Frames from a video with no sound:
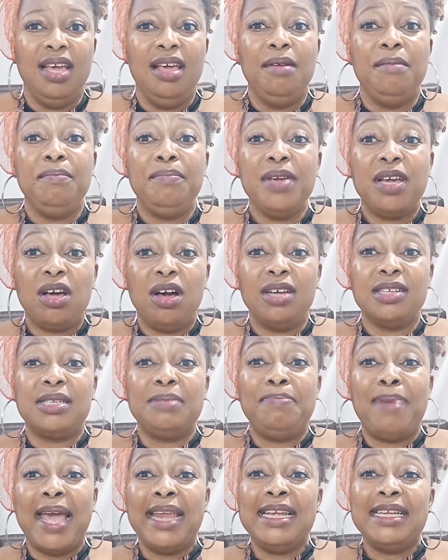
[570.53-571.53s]
because
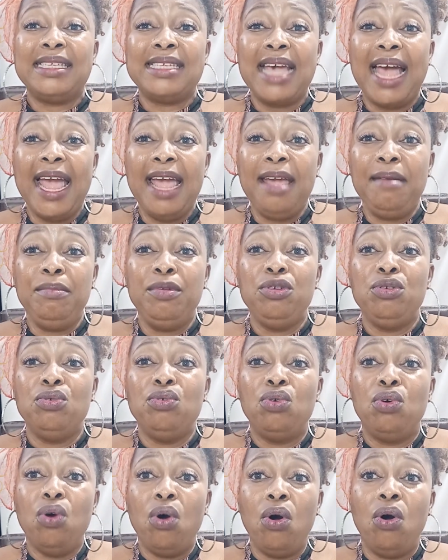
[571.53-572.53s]
by the time you
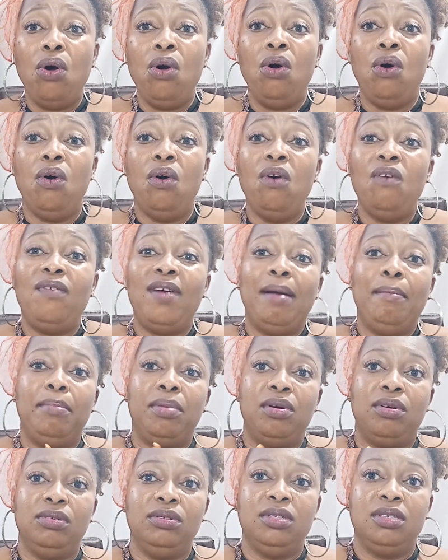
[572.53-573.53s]
go
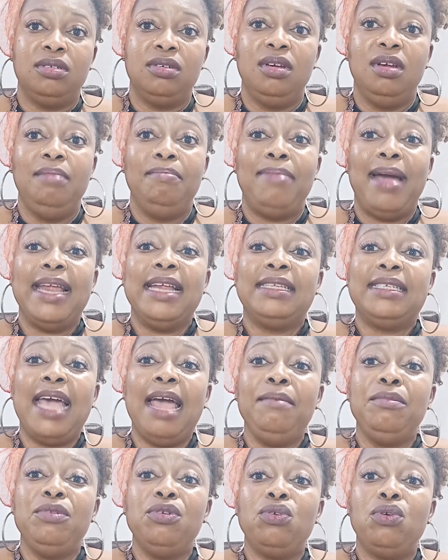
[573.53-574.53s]
overboard, by the
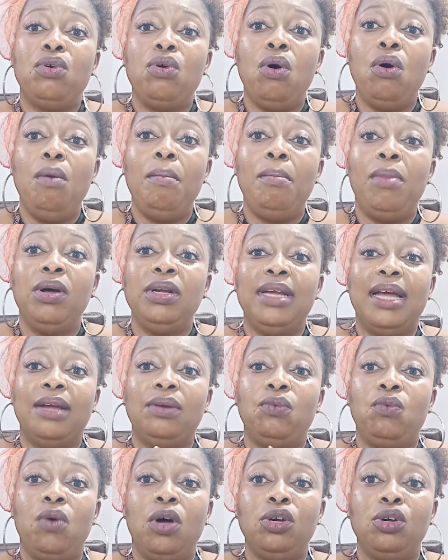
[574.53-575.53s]
time you go more
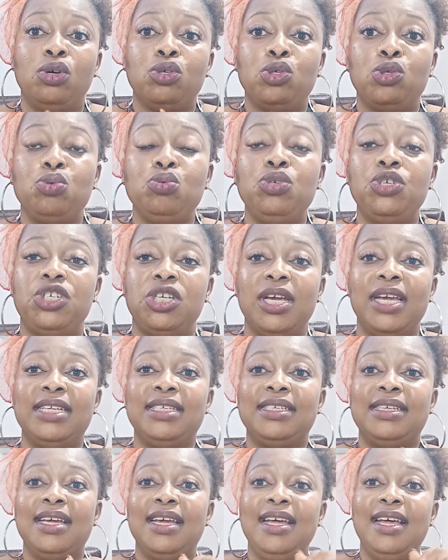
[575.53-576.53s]
than 1 or 2
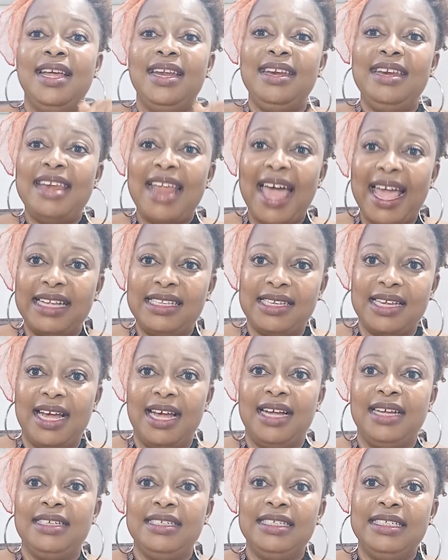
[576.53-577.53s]
shades
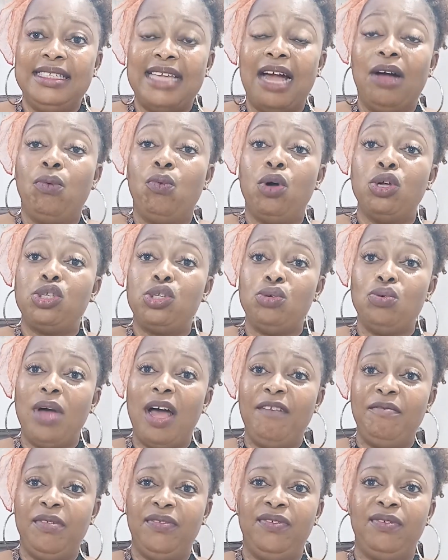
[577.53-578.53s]
lighter than what you
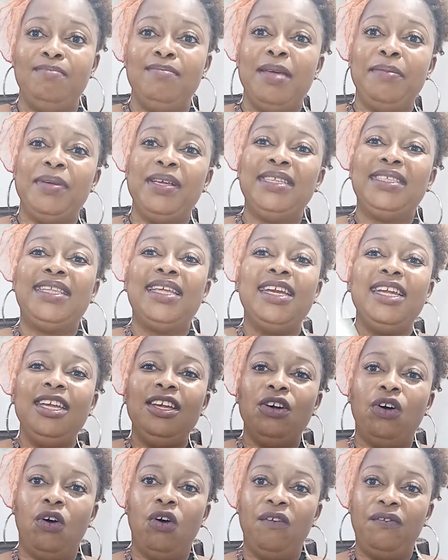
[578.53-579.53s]
have before, maybe
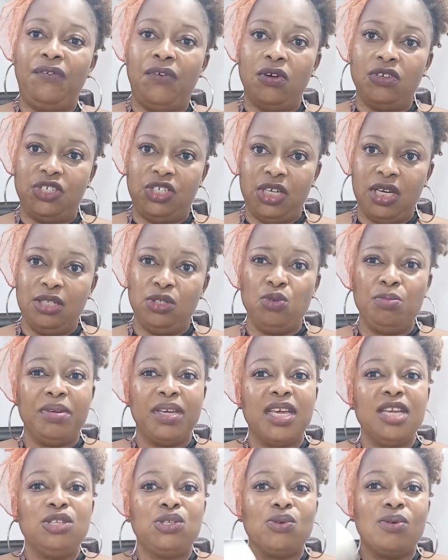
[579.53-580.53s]
3 or 4 shades, you
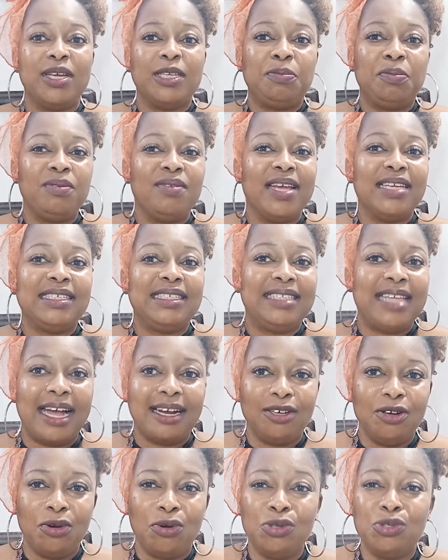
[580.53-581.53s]
begin to experience
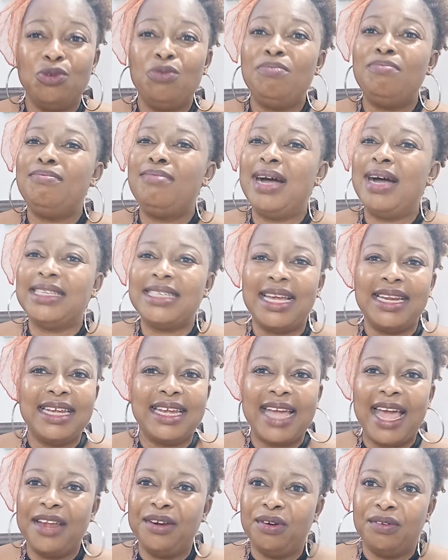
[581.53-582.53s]
dark knuckles. No matter the
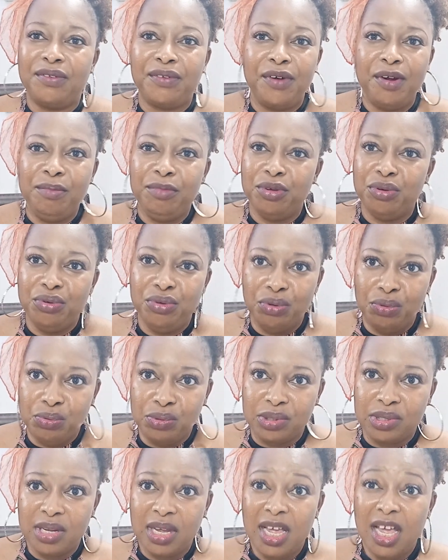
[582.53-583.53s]
kind of cream you
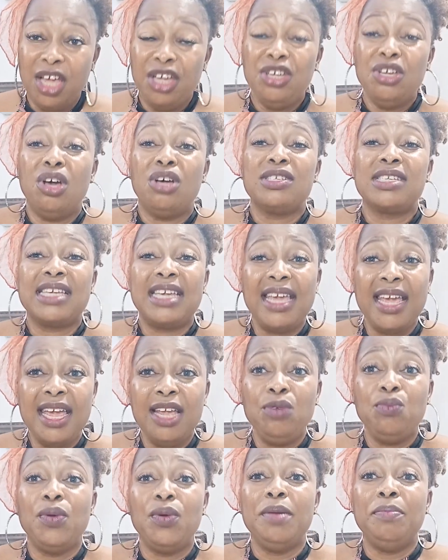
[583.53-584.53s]
use, your
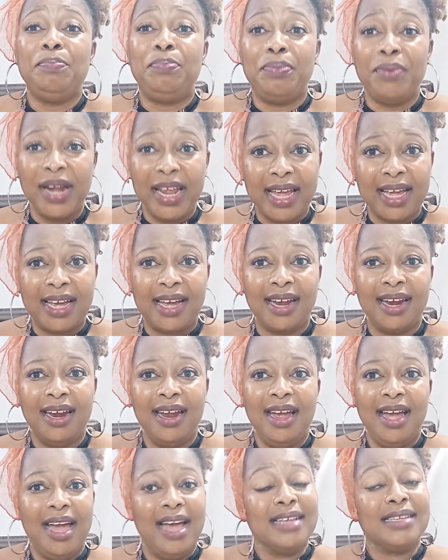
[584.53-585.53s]
skin will break
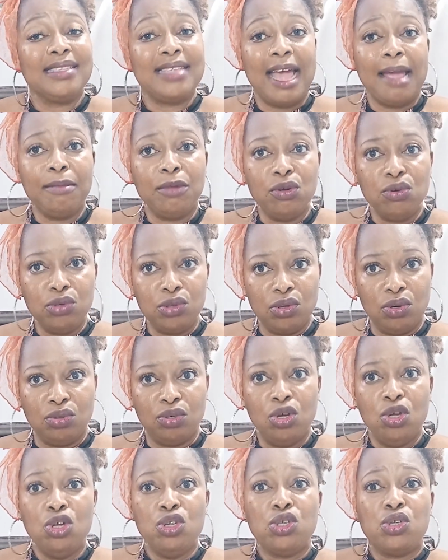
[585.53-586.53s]
as time goes on.
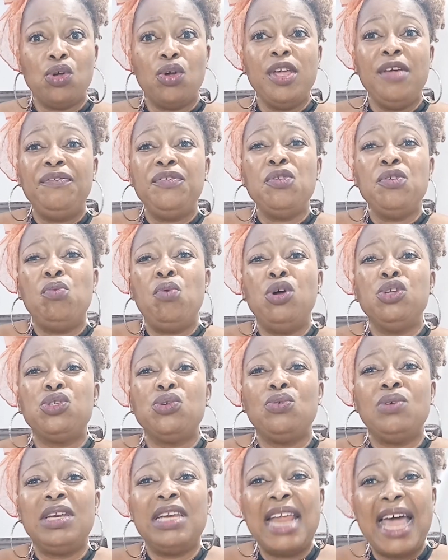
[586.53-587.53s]
So if you want to
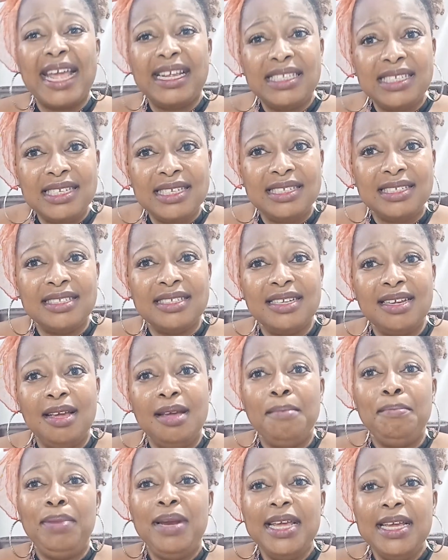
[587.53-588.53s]
lighten,
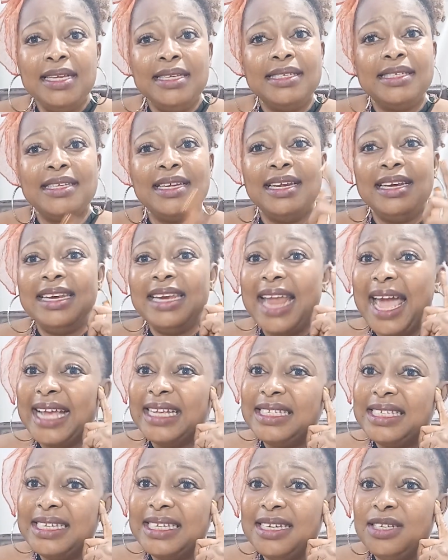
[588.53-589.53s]
please
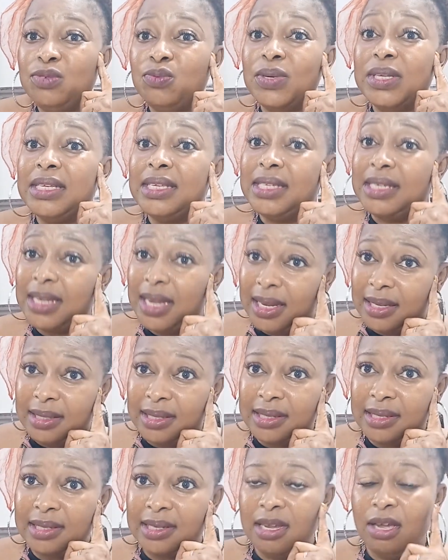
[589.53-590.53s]
lighten with
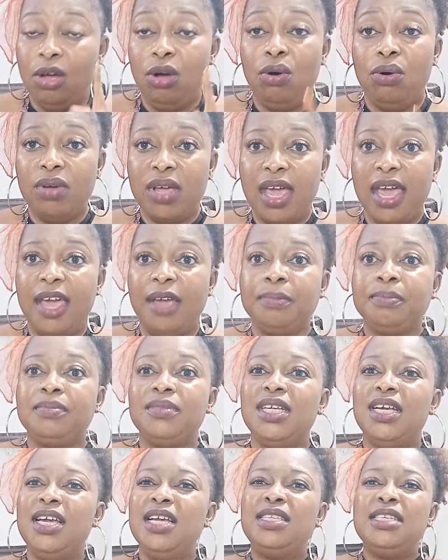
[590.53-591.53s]
sense. Okay,
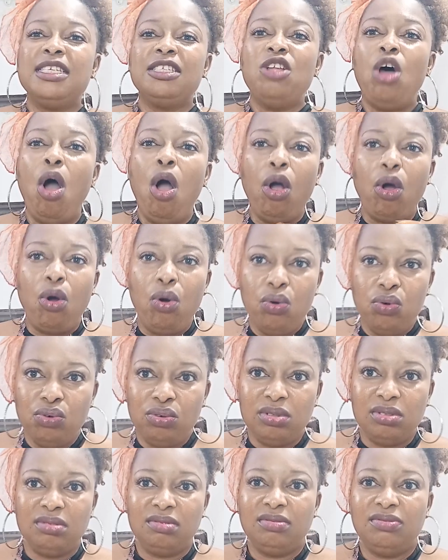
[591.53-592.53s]
it is not
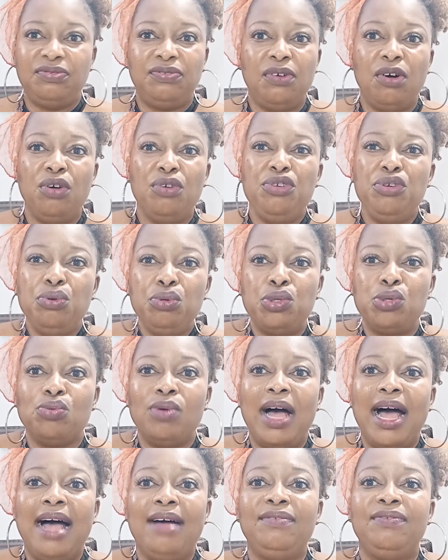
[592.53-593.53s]
cool for you to
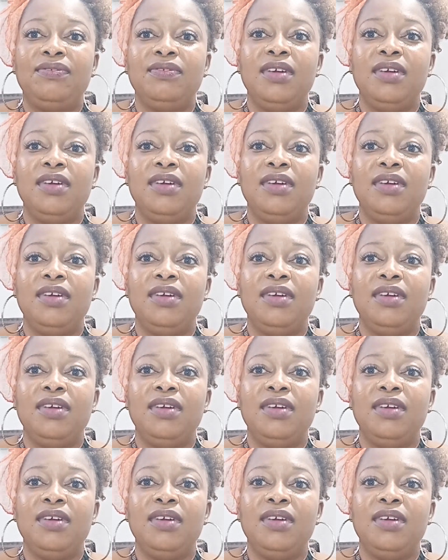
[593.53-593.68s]
have